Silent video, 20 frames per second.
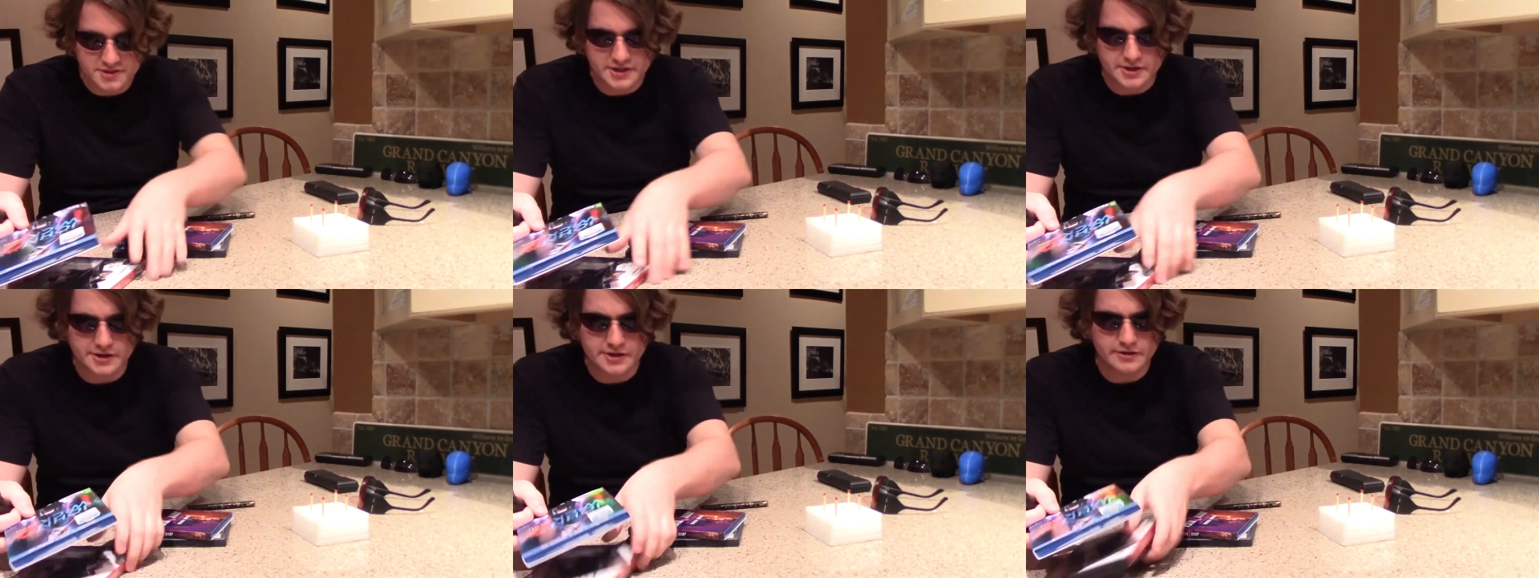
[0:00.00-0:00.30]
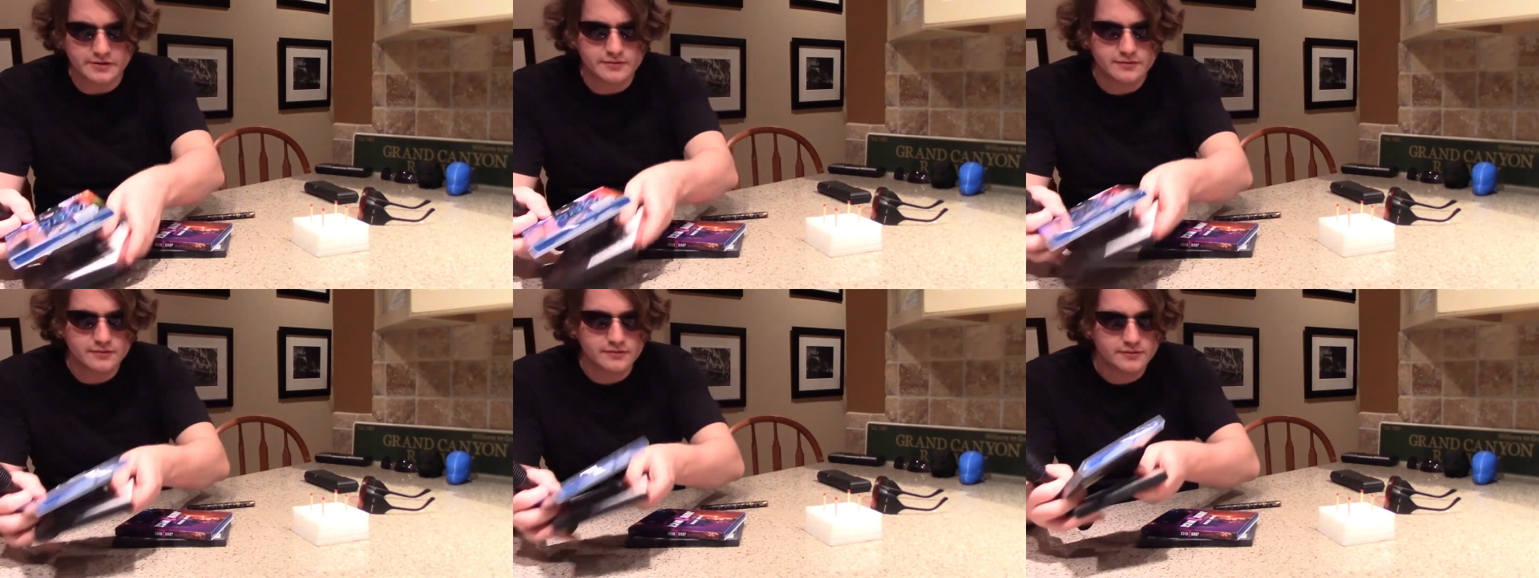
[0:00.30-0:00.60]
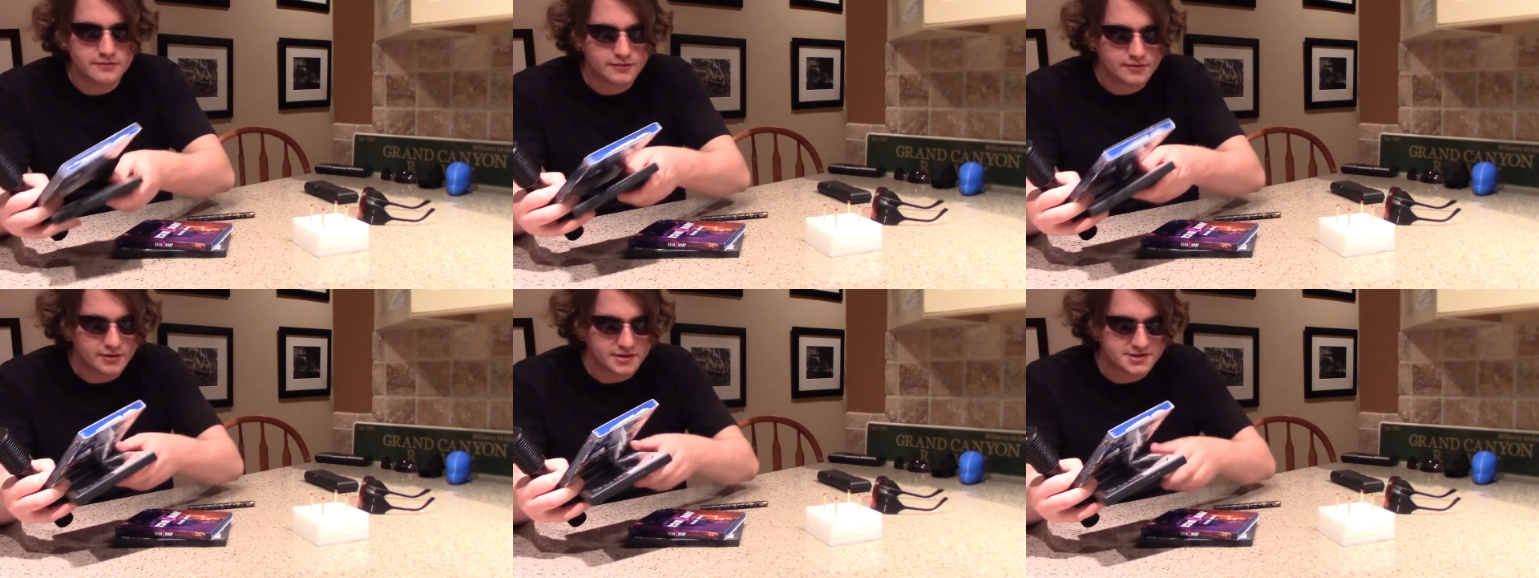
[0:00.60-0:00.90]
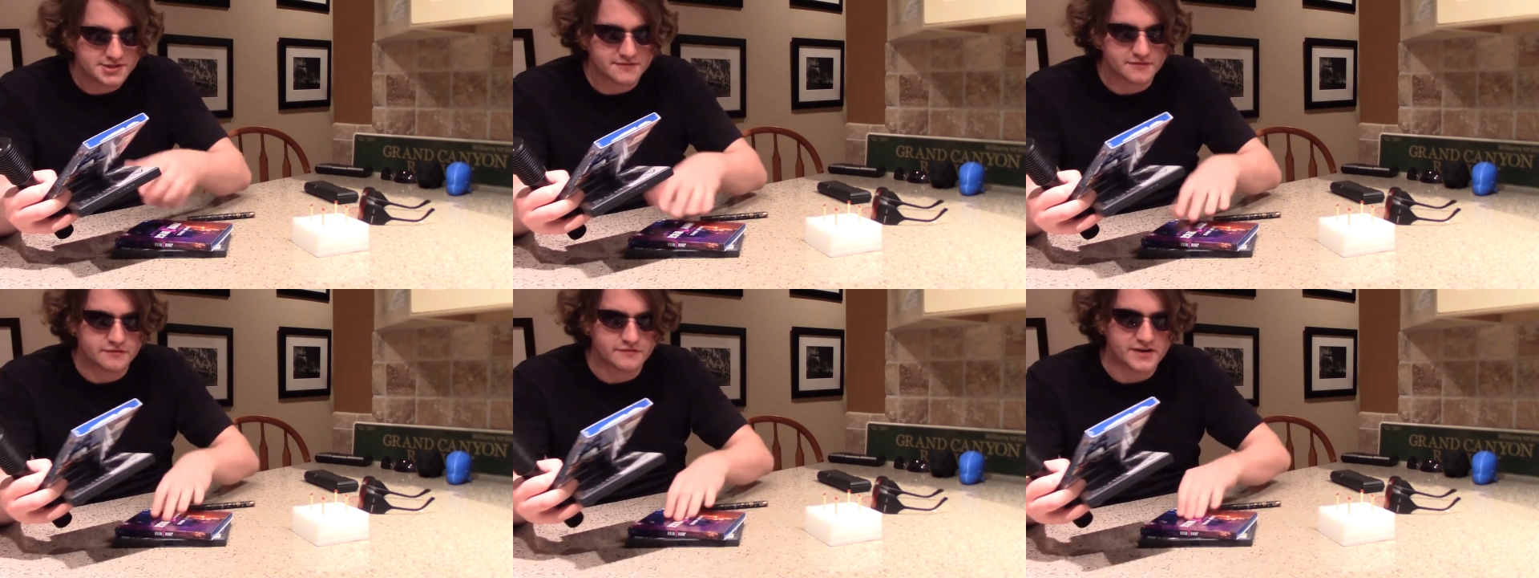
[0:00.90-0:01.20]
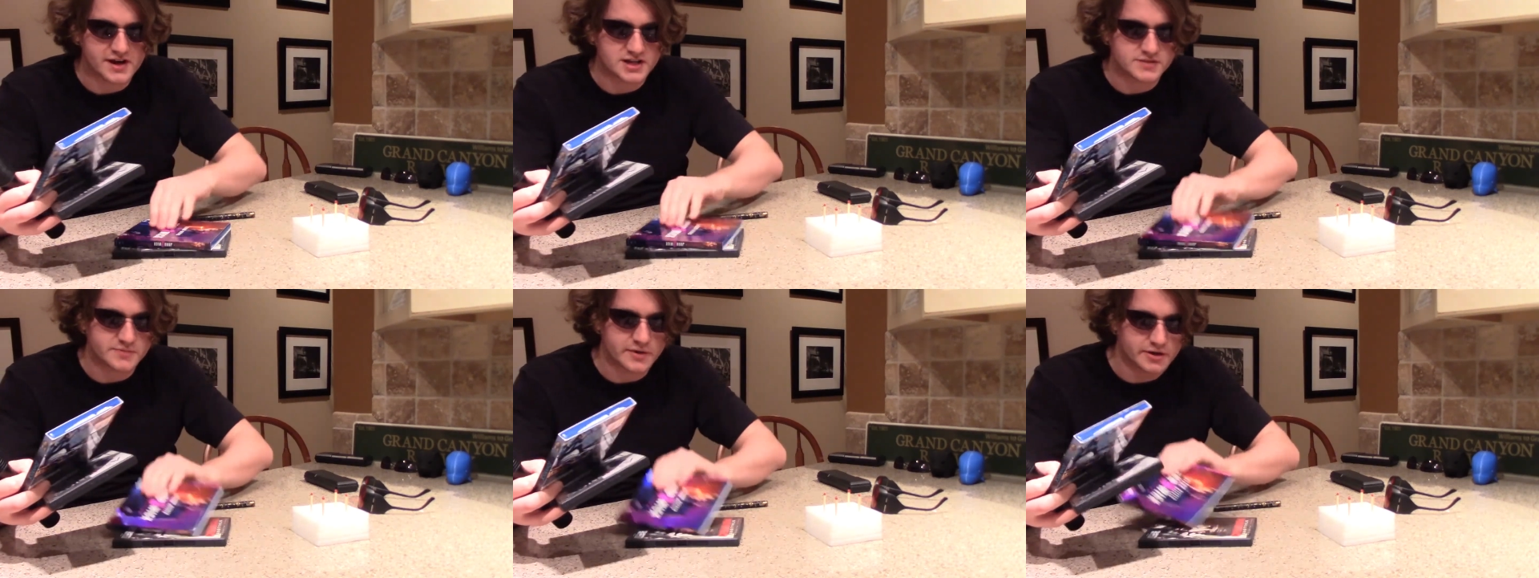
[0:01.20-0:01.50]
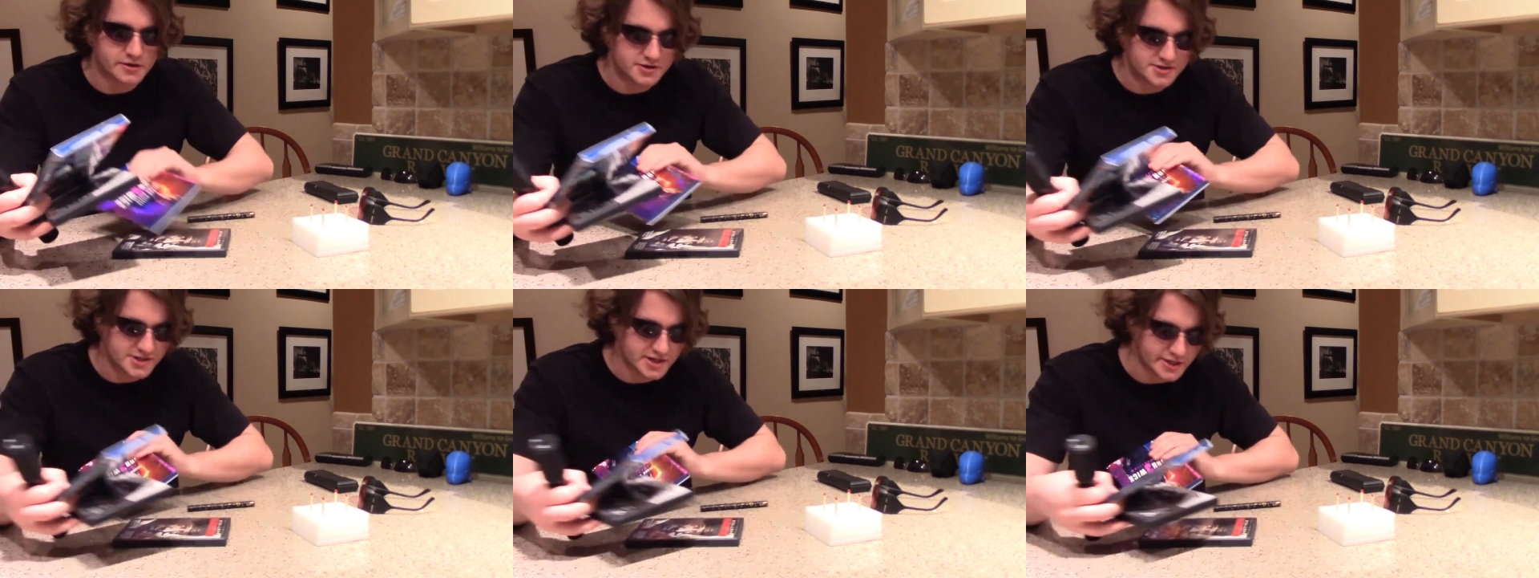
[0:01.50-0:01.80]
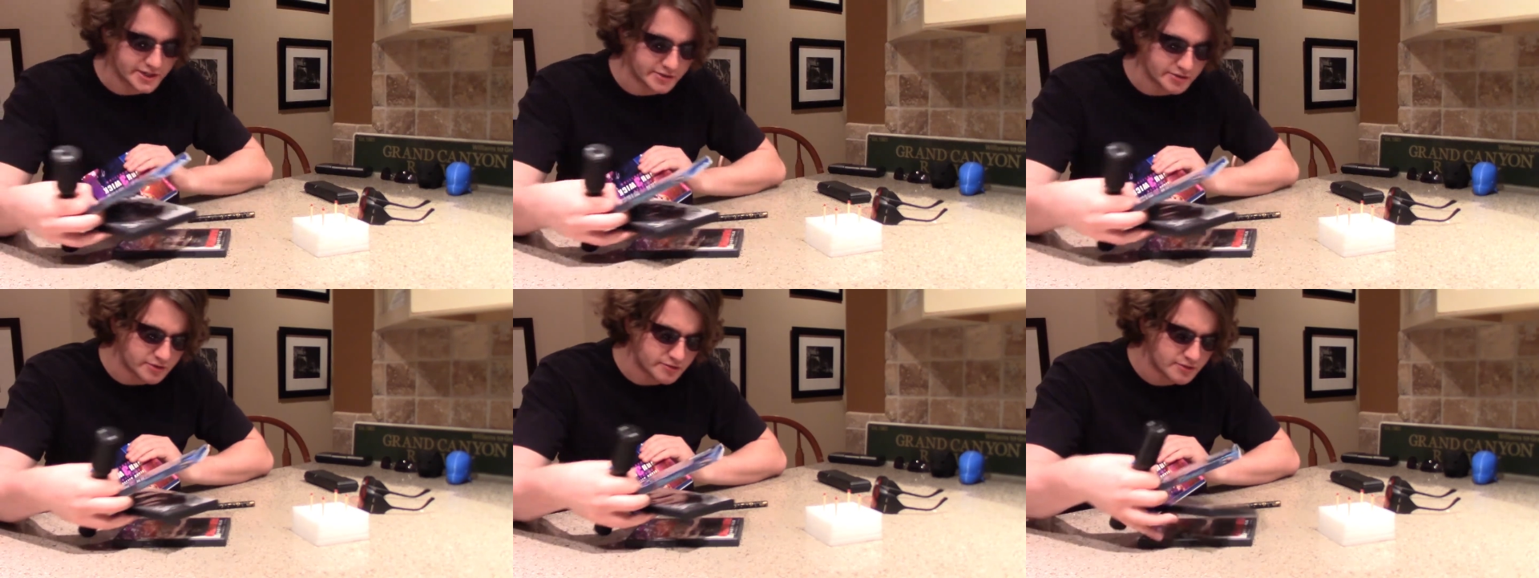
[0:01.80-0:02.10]
here, except for Fassbender, he's not a
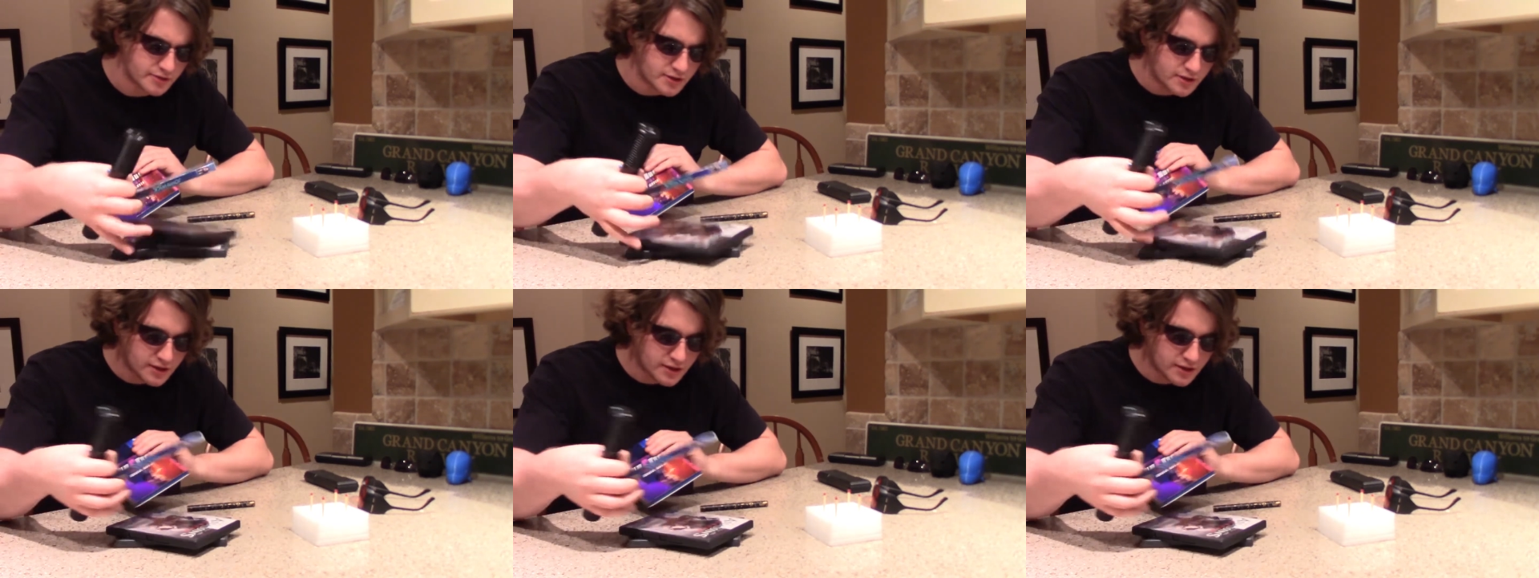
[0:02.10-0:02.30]
hero.